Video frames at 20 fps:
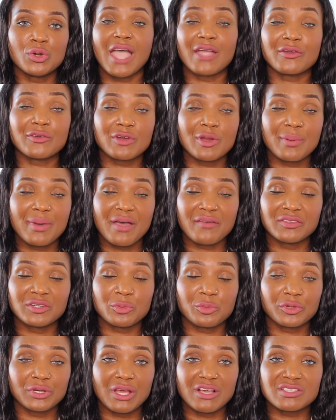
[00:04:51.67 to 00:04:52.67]
I grew up having to
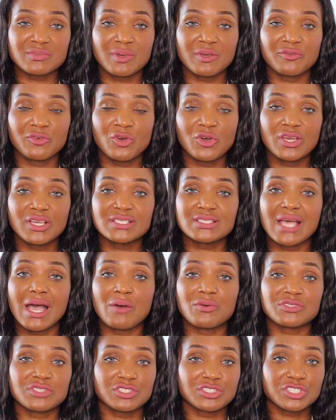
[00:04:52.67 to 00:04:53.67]
pronounce my voice, I
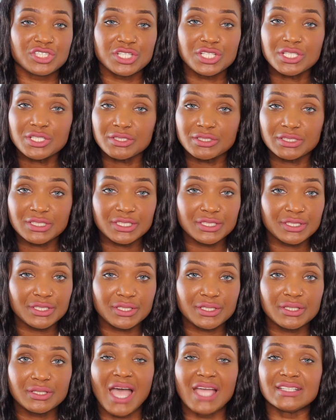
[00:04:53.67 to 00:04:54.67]
was a
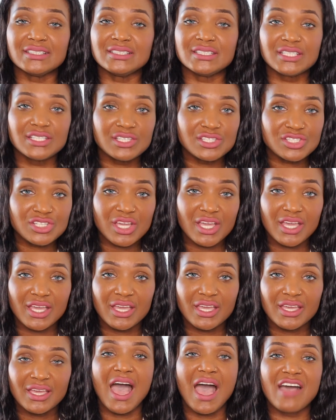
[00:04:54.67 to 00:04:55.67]
cheerleader, I
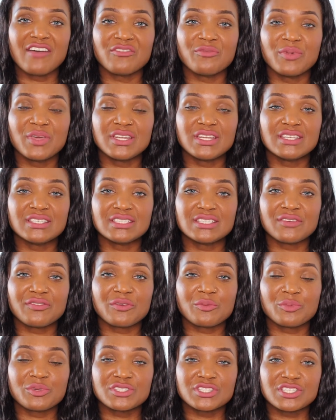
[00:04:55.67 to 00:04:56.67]
DJ, I've been in
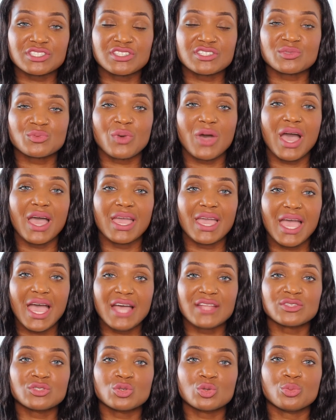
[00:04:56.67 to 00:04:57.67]
different positions where I
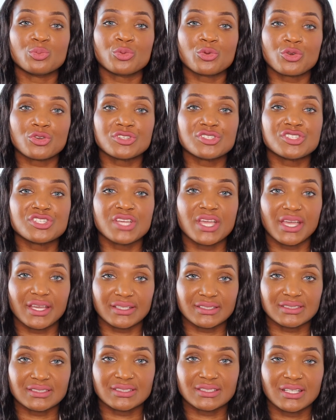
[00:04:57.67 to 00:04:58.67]
had to
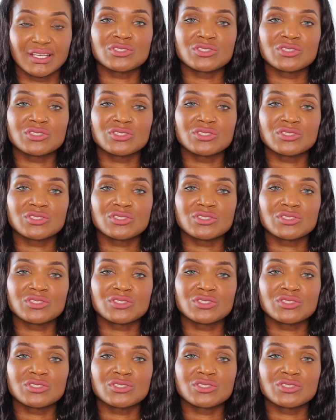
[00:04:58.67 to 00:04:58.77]
project.